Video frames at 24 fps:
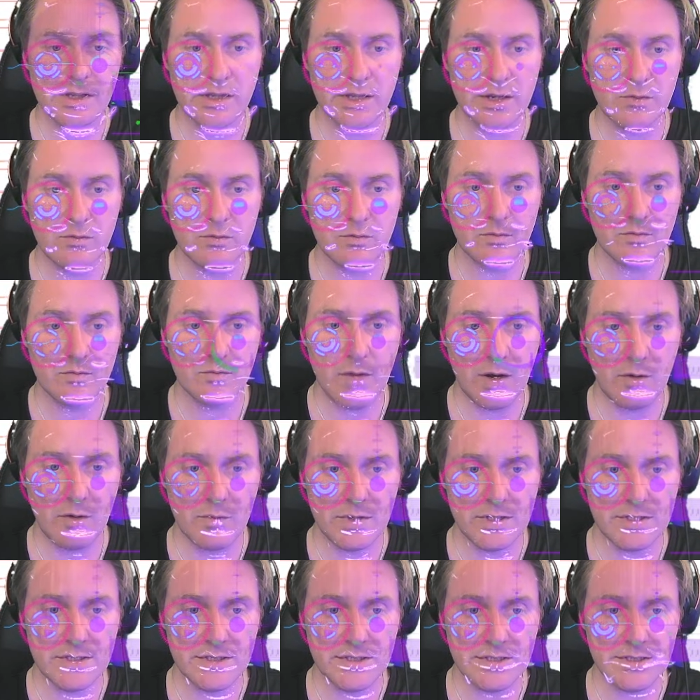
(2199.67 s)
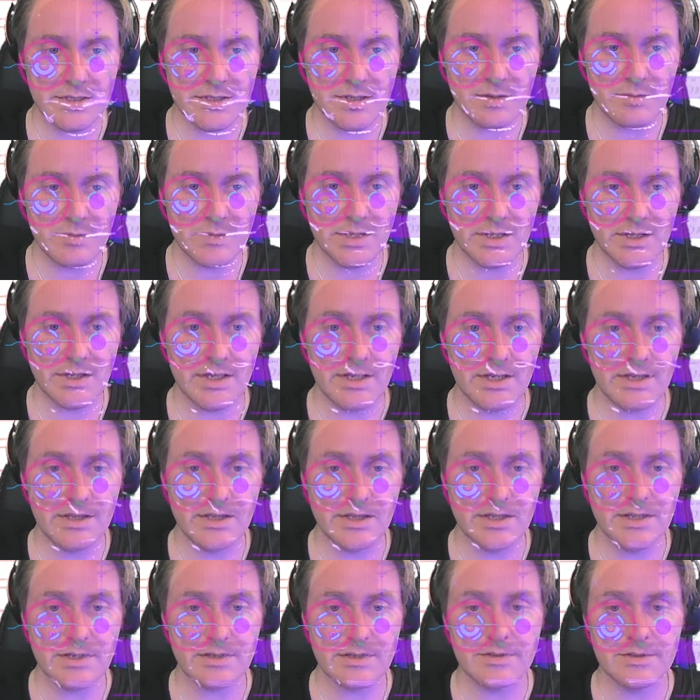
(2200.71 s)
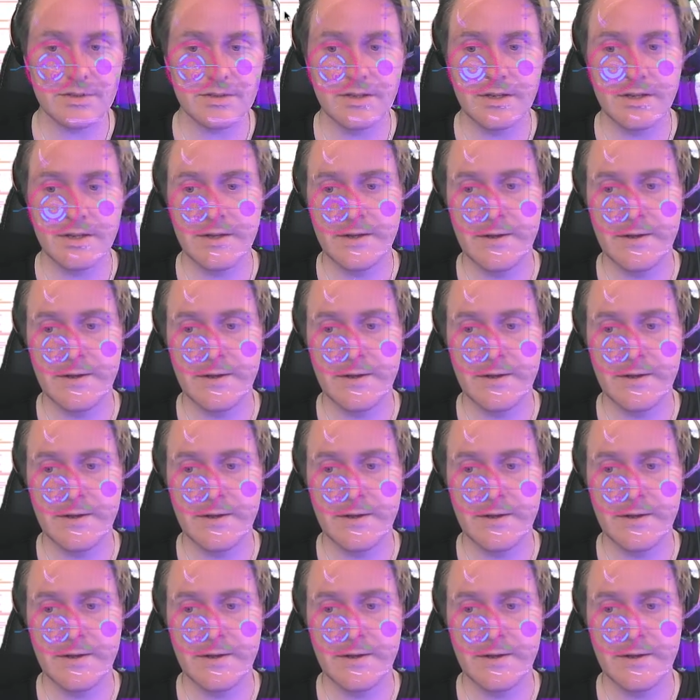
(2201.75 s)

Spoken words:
Like, I want to see something like this.